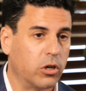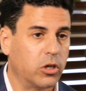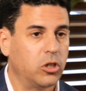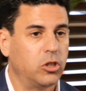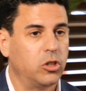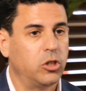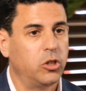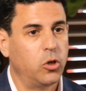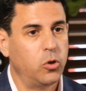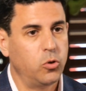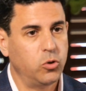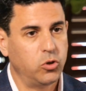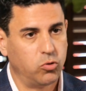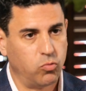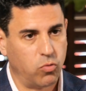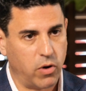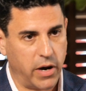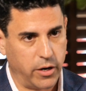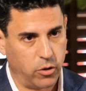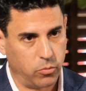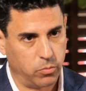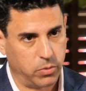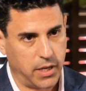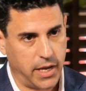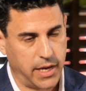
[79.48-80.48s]
a closed
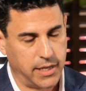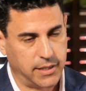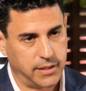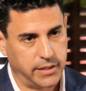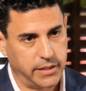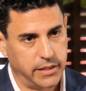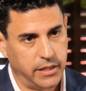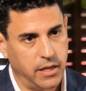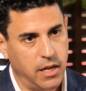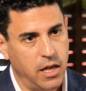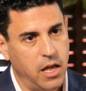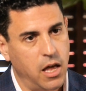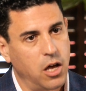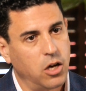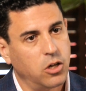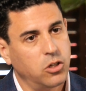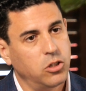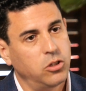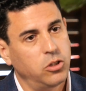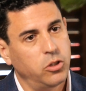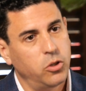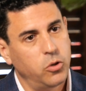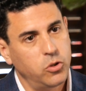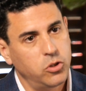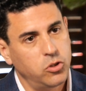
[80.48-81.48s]
rhinoplasty. A
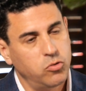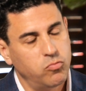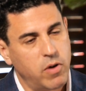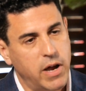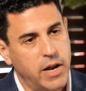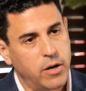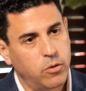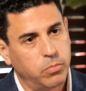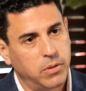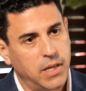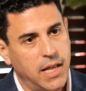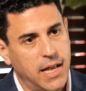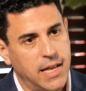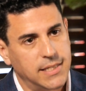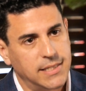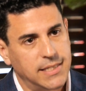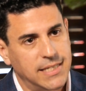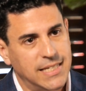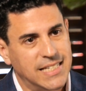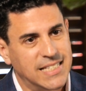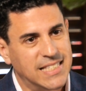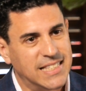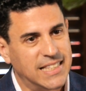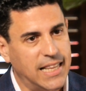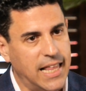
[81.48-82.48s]
closed
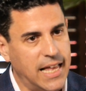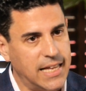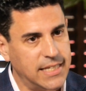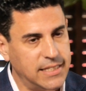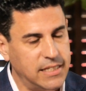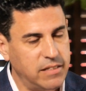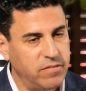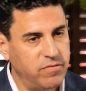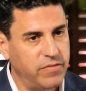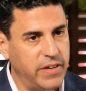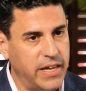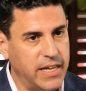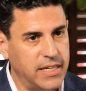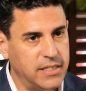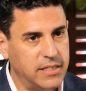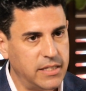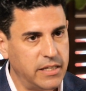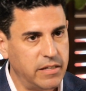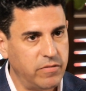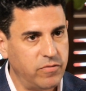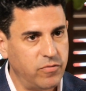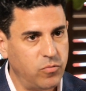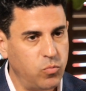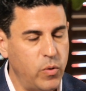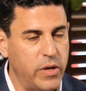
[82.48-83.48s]
rhinoplasty is less
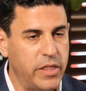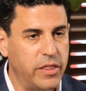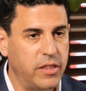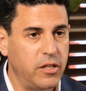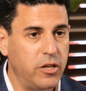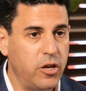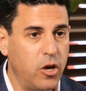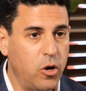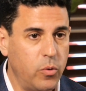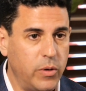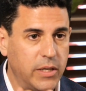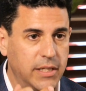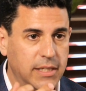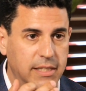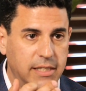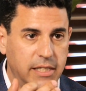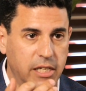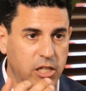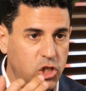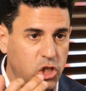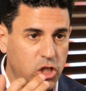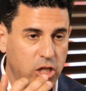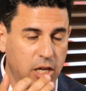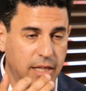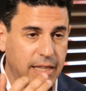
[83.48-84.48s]
invasive with no
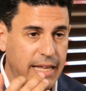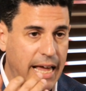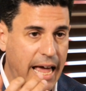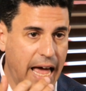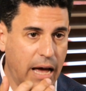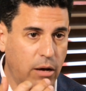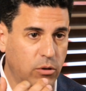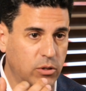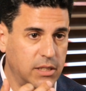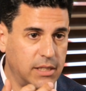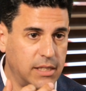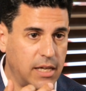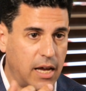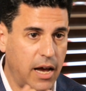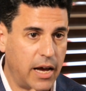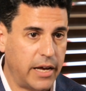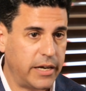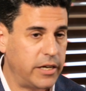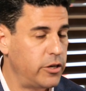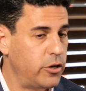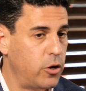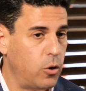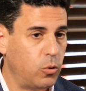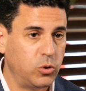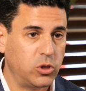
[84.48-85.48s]
incision on the
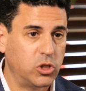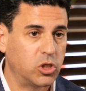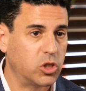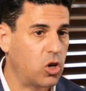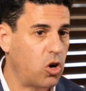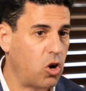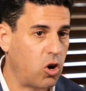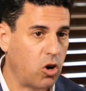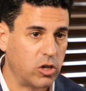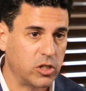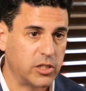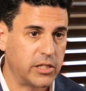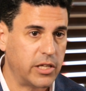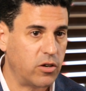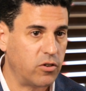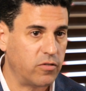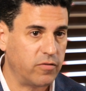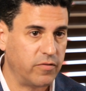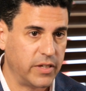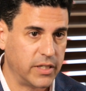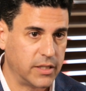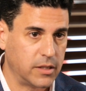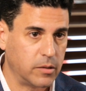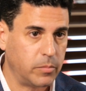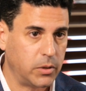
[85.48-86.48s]
outside, no scars that are
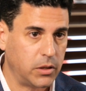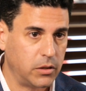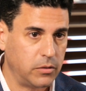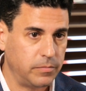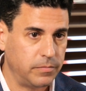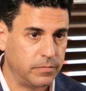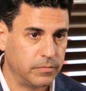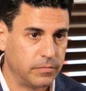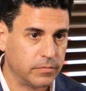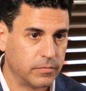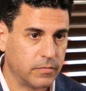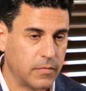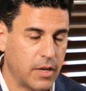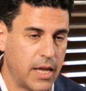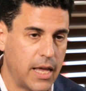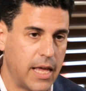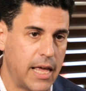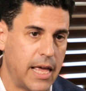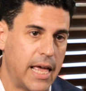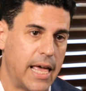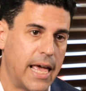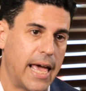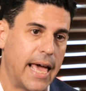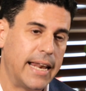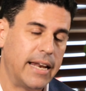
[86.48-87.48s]
visible.
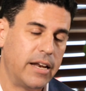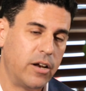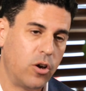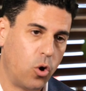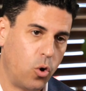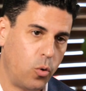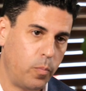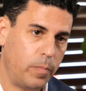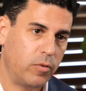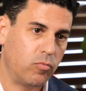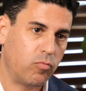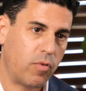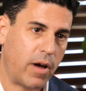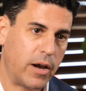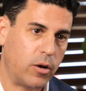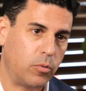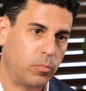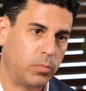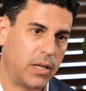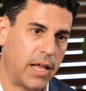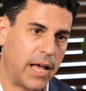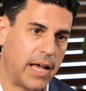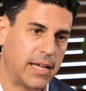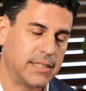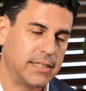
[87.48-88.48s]
And an open
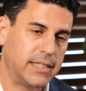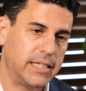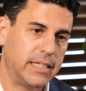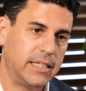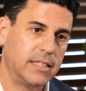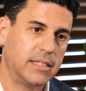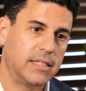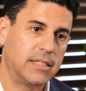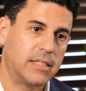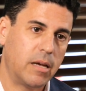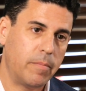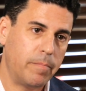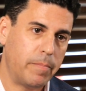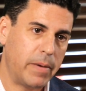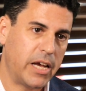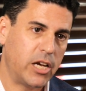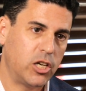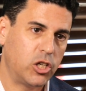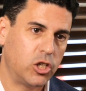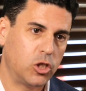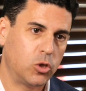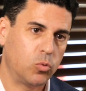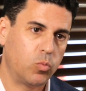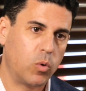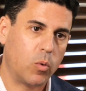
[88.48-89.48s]
rhinoplasty, in some
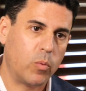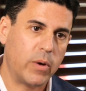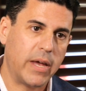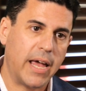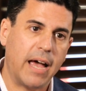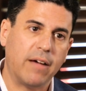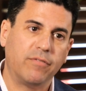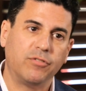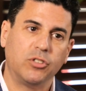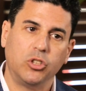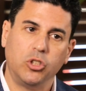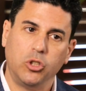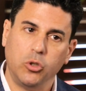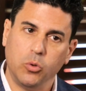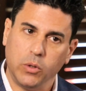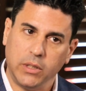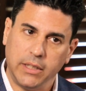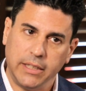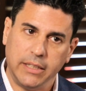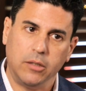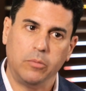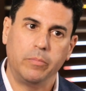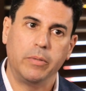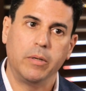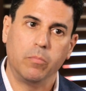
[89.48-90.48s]
patients where we have to do a
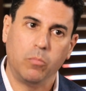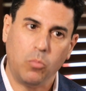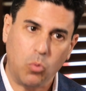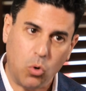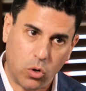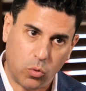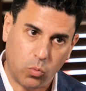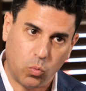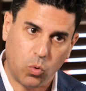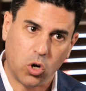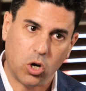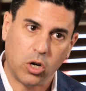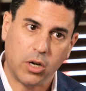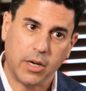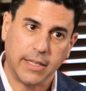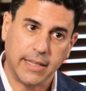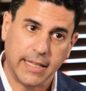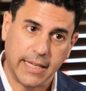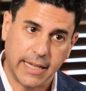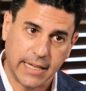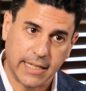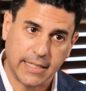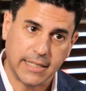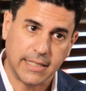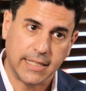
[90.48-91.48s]
little bit more work on
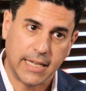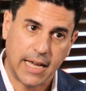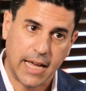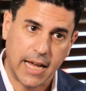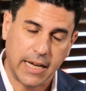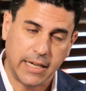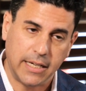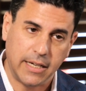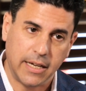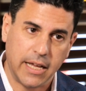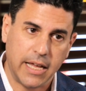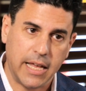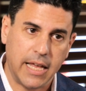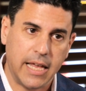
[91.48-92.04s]
the inside,